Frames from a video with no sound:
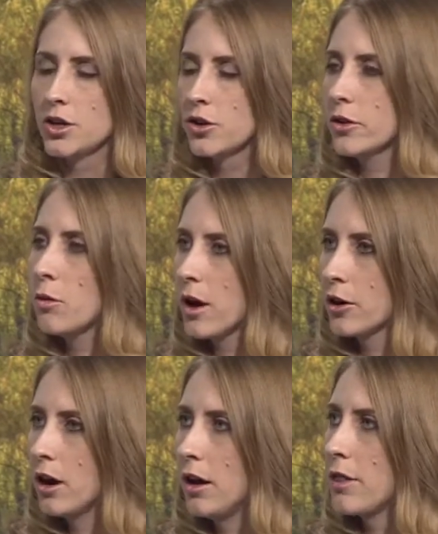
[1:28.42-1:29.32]
turn the
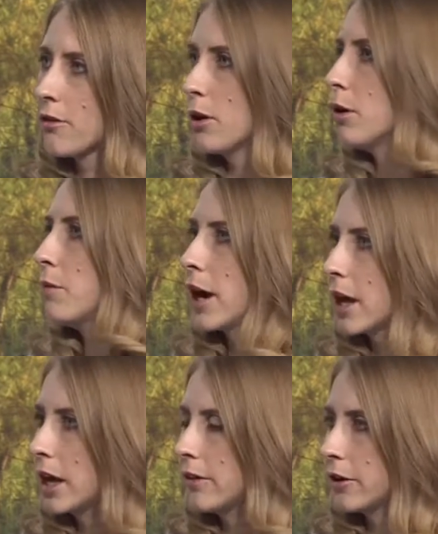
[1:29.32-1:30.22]
water on, throw a
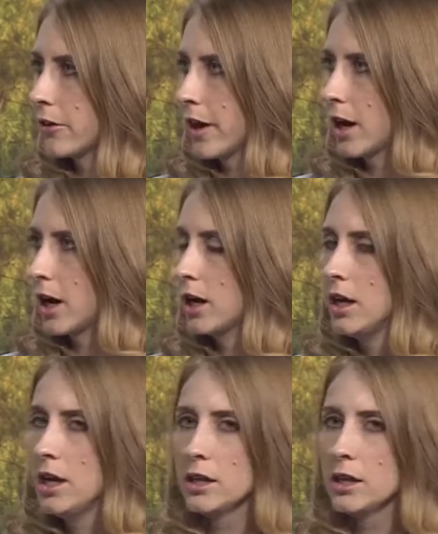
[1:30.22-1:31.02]
bucket under there,